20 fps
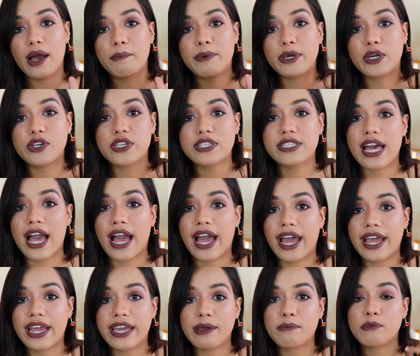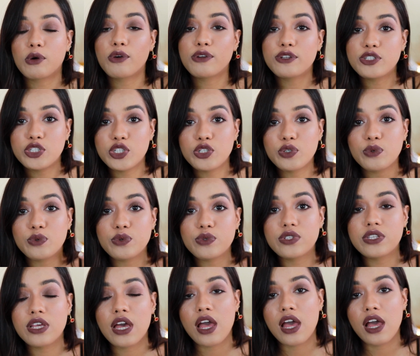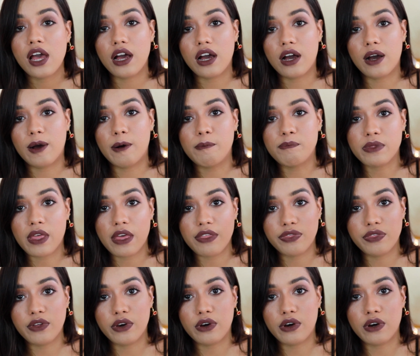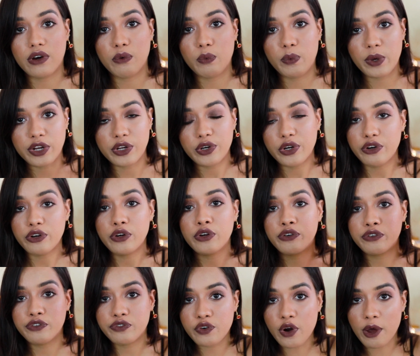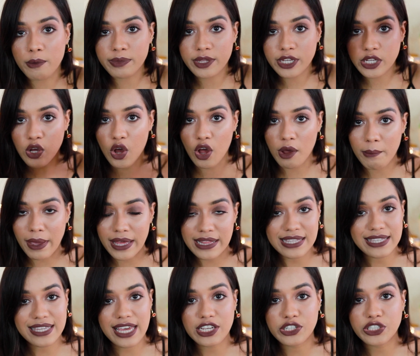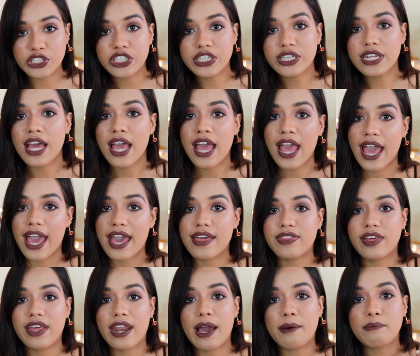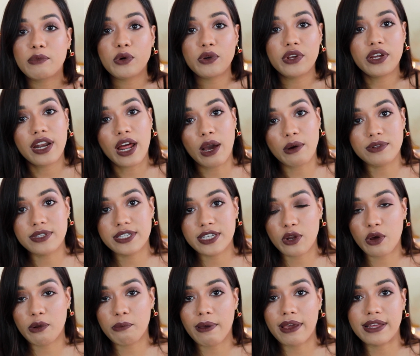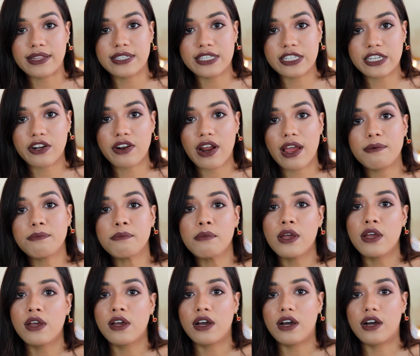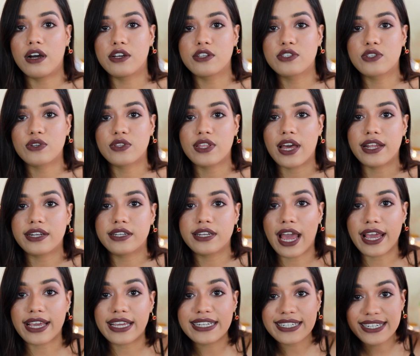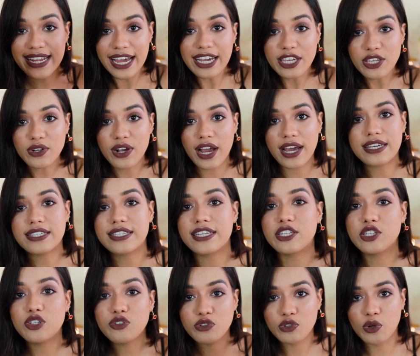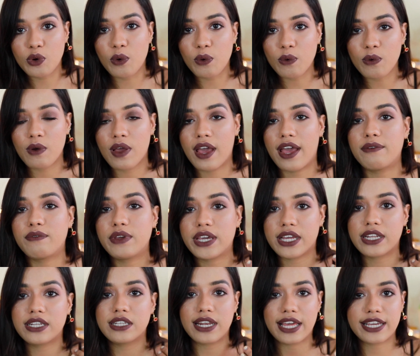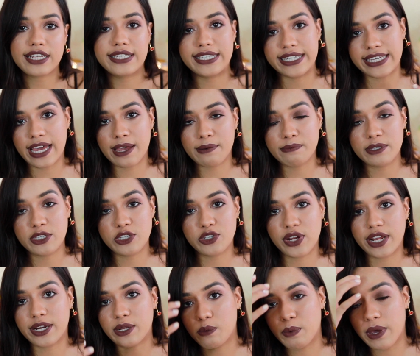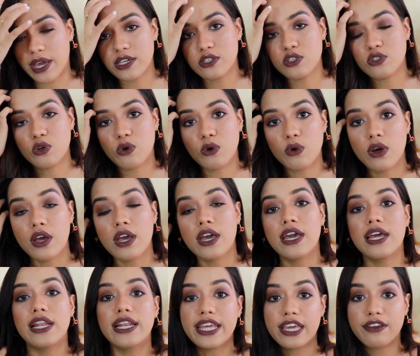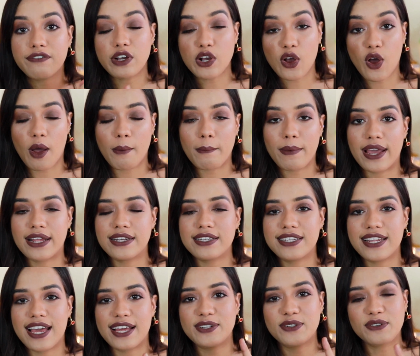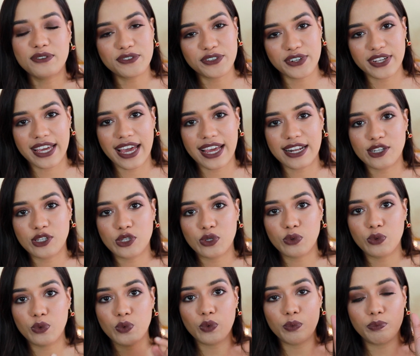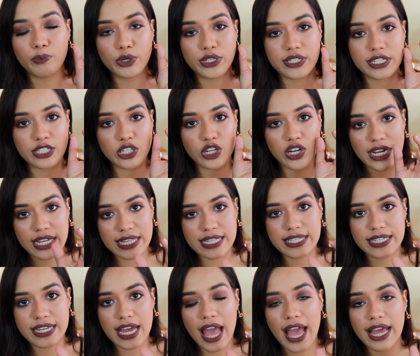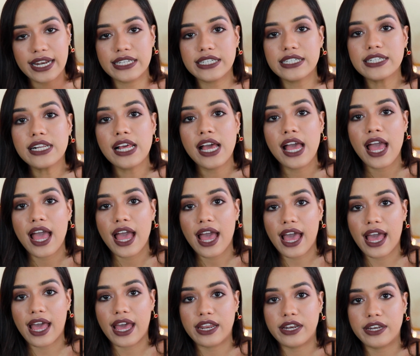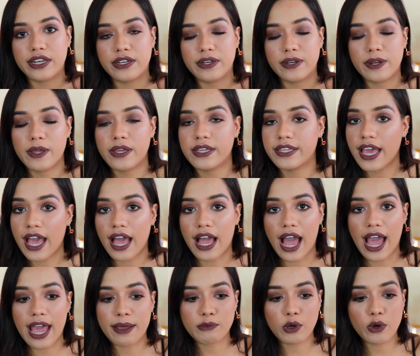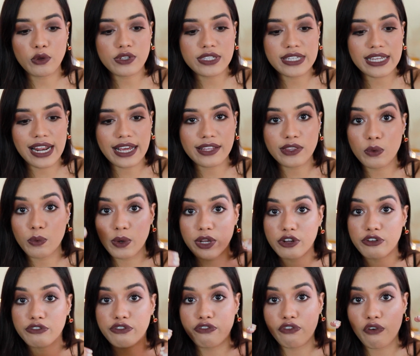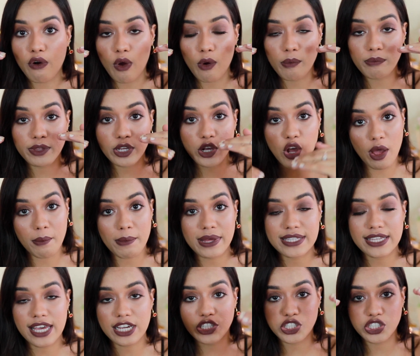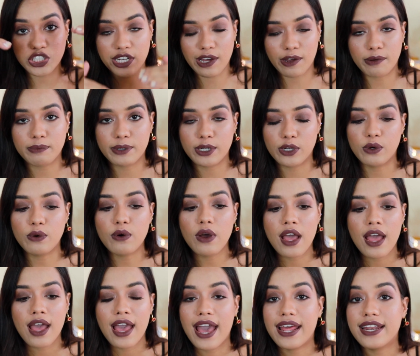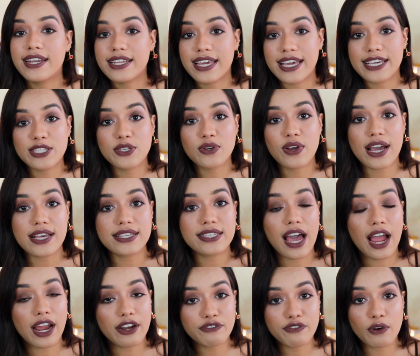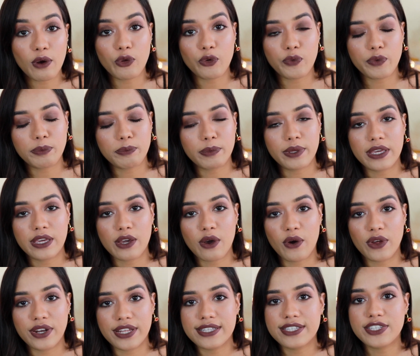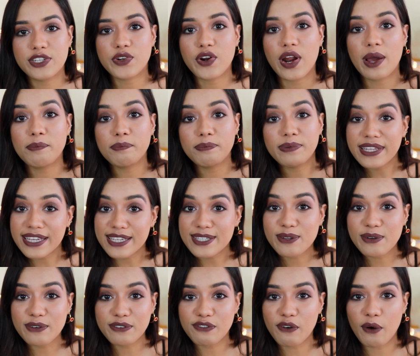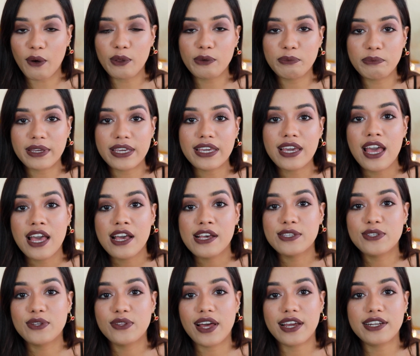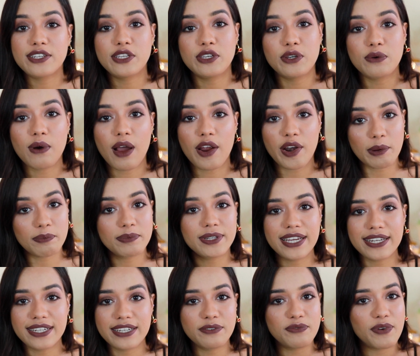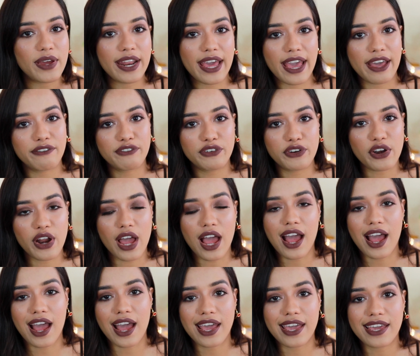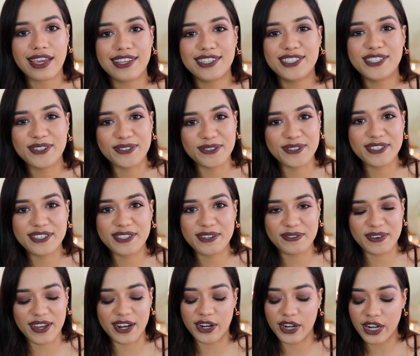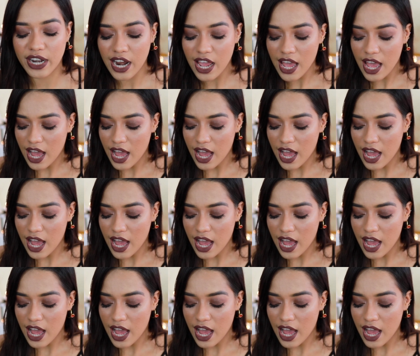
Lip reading: because I am going to choose the winner from the comment section, and then I'm going to announce it on my Instagram so that I can tag you guys and you know, and we can like DM straight away. So leave a comment and don't forget to put in your Insta handle, and yeah, I'm going to select the winner from the comment section down below. And in case you guys aren't following me on Instagram, please go follow me so that you are updated whenever I choose the winner.